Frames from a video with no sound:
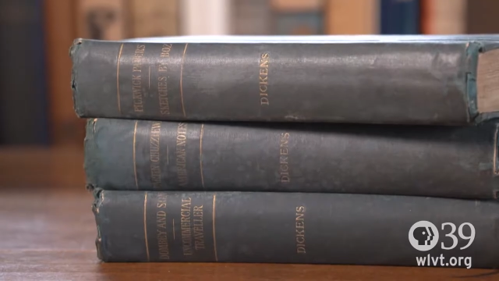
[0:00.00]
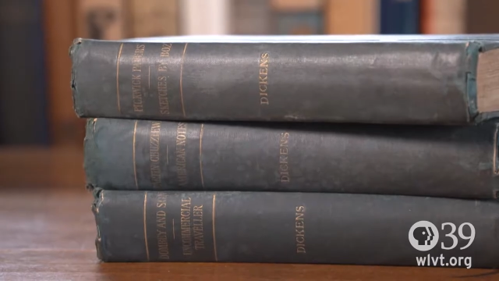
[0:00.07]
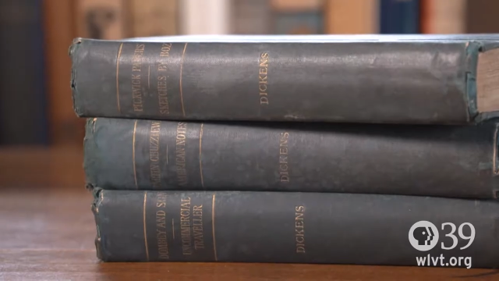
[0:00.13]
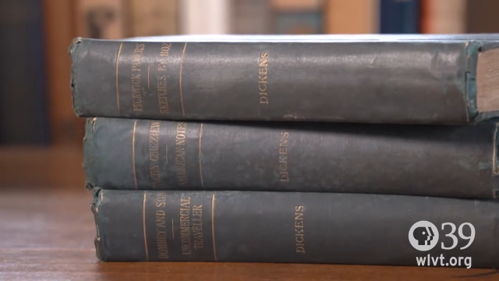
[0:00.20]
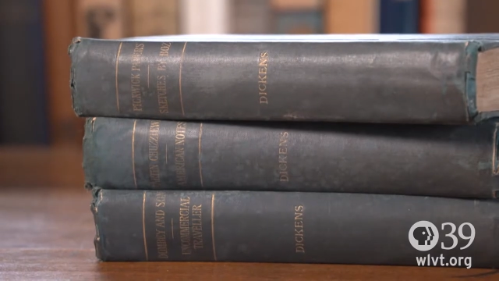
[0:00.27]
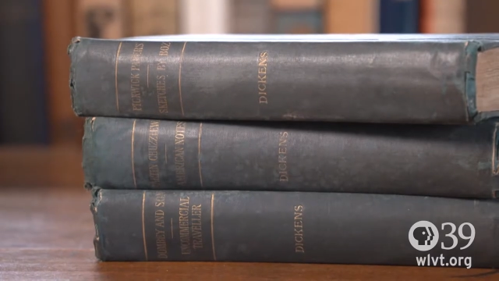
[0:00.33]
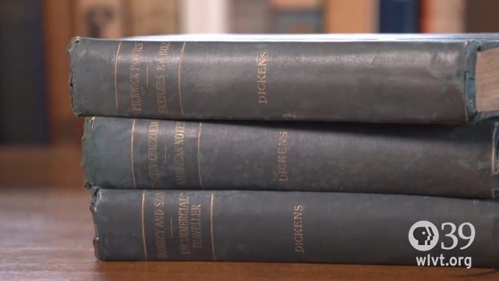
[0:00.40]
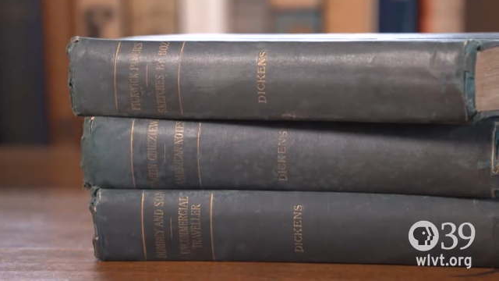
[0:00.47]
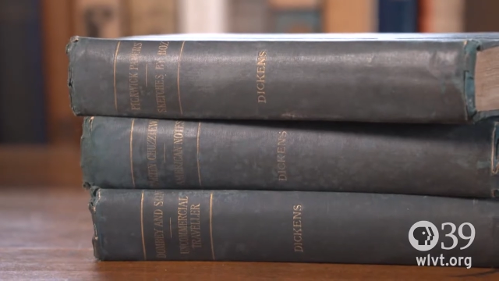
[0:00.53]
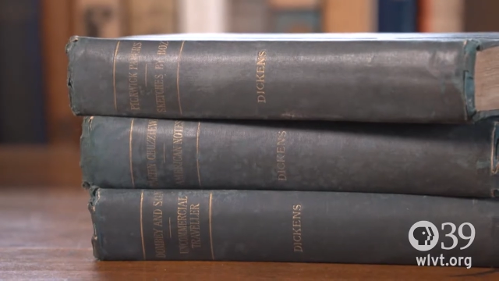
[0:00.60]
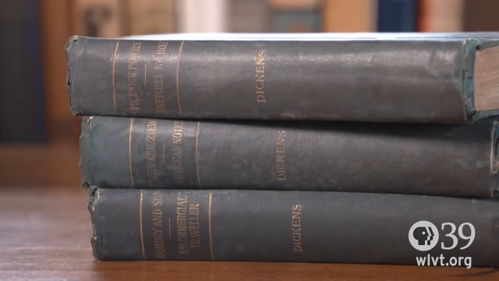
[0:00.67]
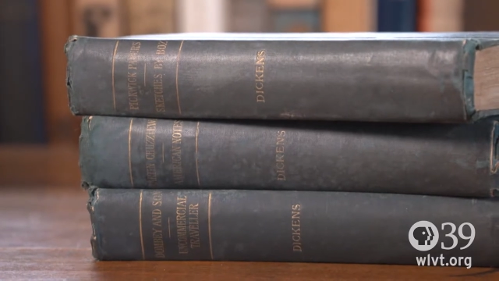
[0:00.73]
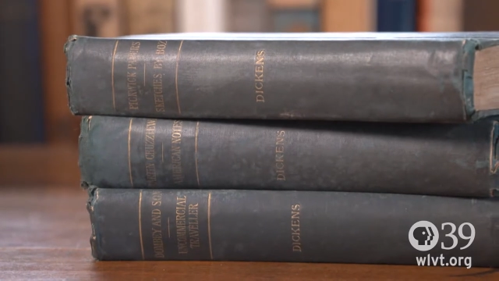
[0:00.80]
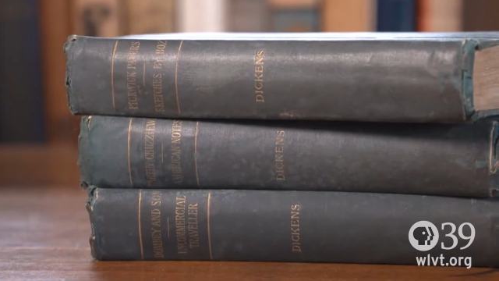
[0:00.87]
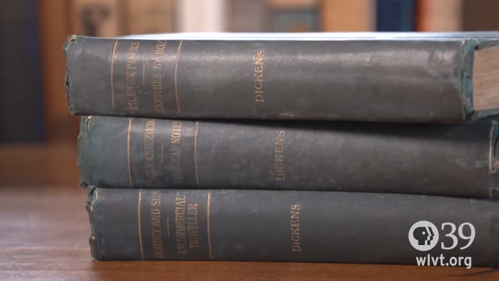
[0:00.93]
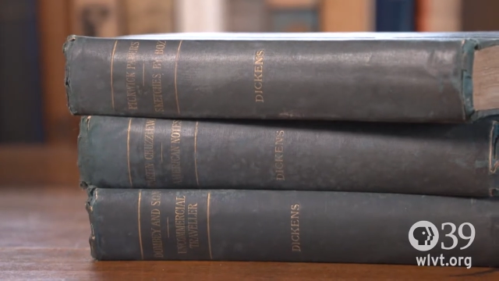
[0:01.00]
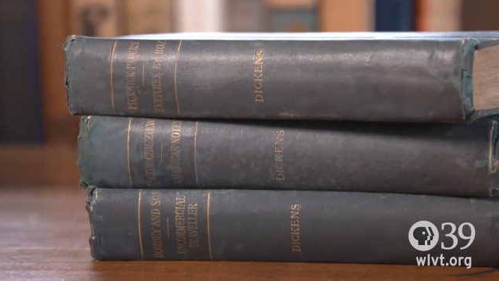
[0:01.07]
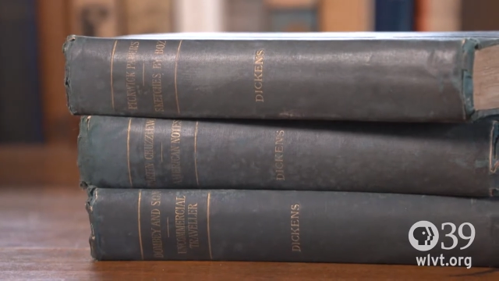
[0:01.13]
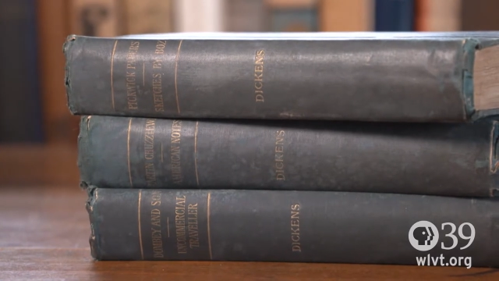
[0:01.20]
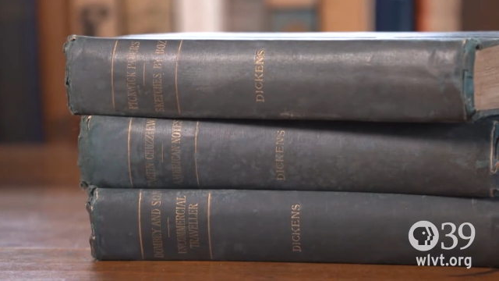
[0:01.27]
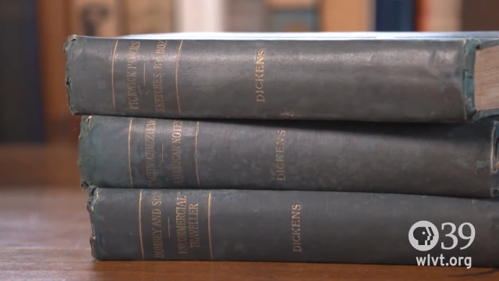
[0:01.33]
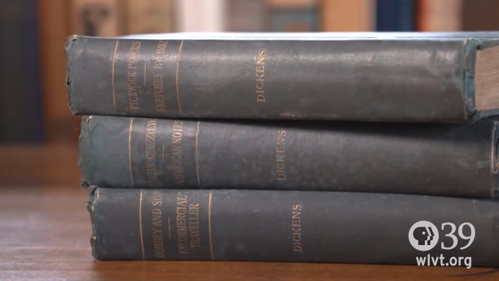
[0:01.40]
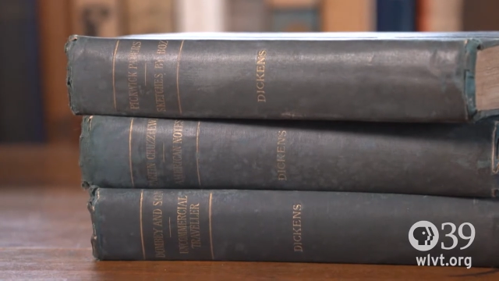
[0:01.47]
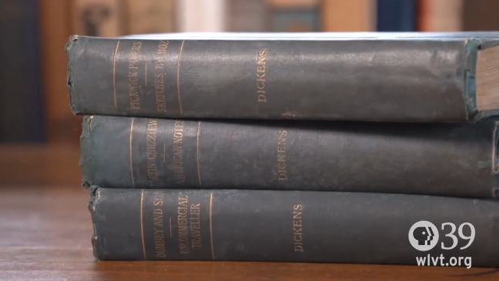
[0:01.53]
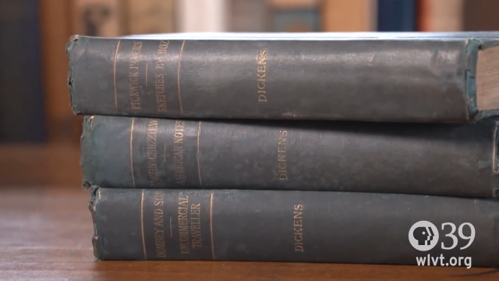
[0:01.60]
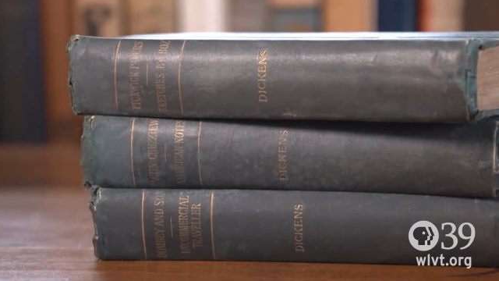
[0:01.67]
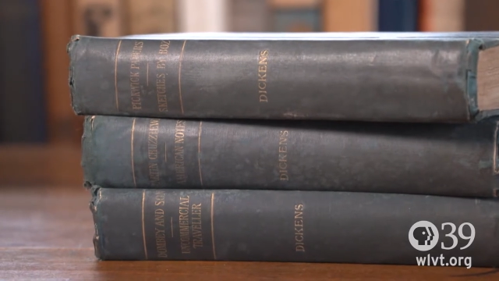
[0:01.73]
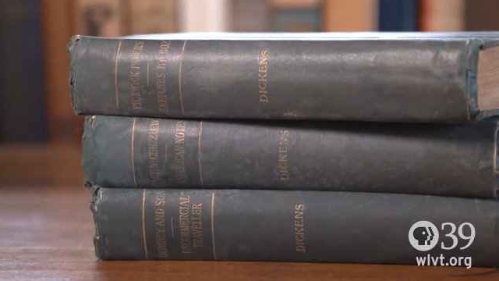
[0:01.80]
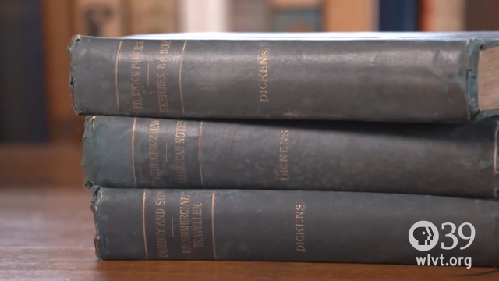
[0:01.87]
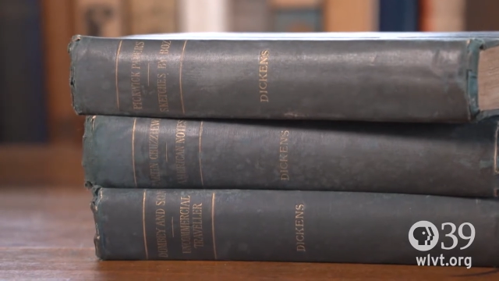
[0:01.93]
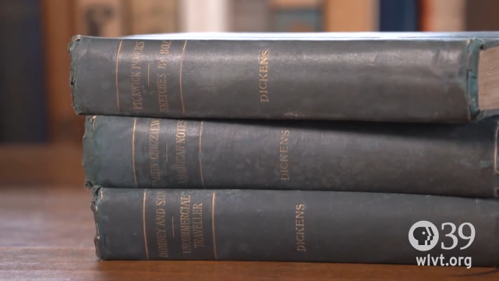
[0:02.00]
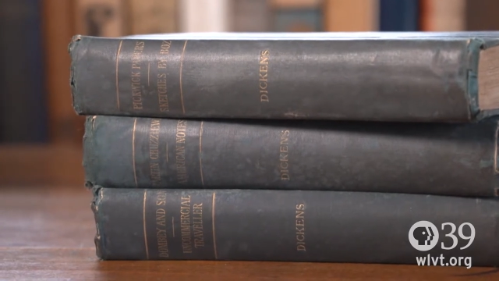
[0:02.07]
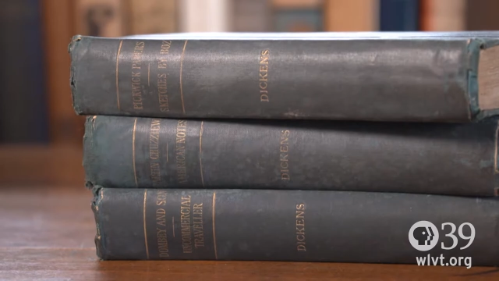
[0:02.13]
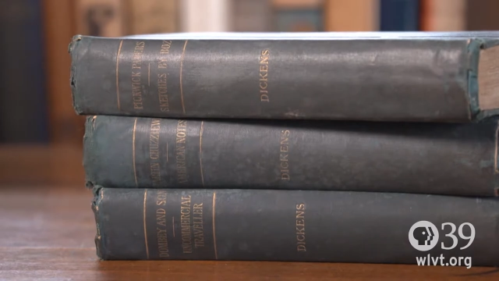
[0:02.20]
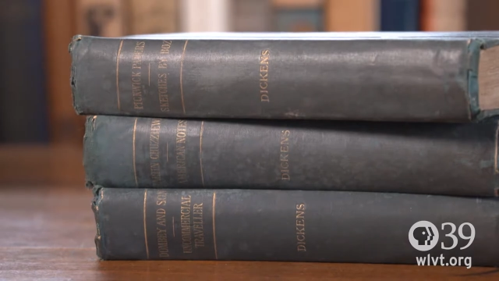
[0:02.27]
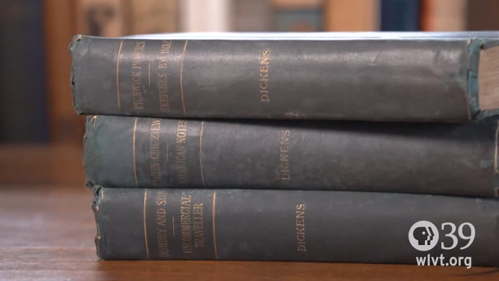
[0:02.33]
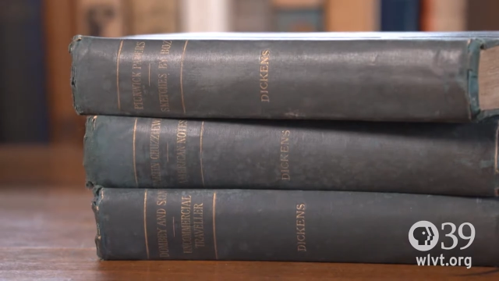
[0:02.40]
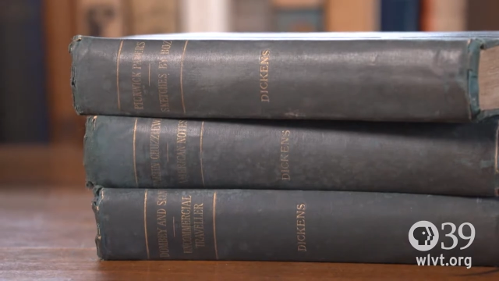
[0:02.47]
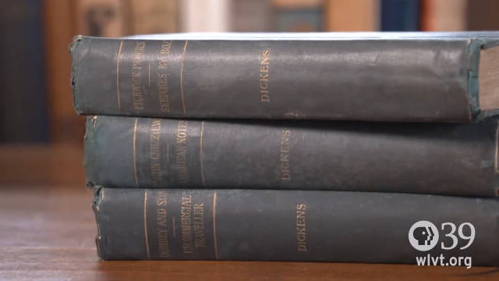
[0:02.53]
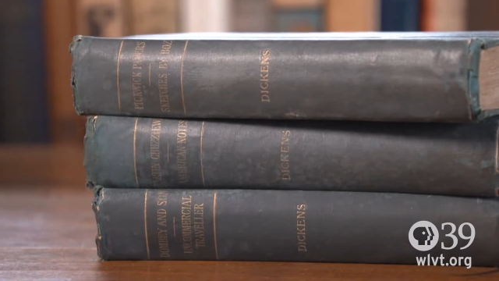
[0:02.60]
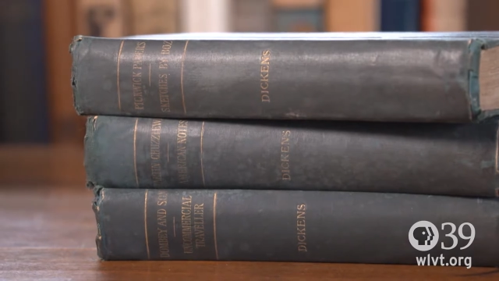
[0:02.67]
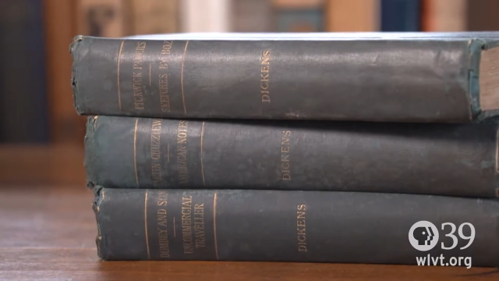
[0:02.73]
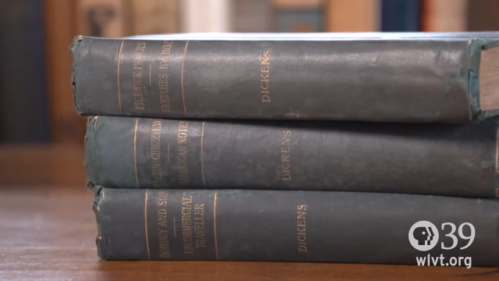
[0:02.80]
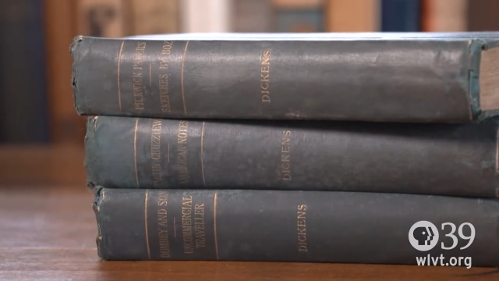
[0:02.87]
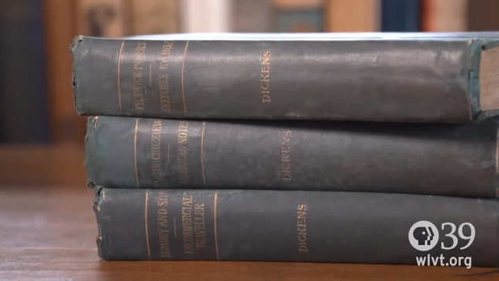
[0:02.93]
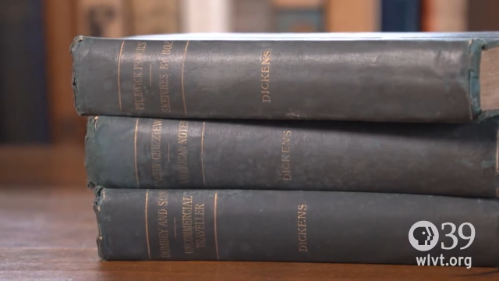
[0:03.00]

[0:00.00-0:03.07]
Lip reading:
(no speaker visible)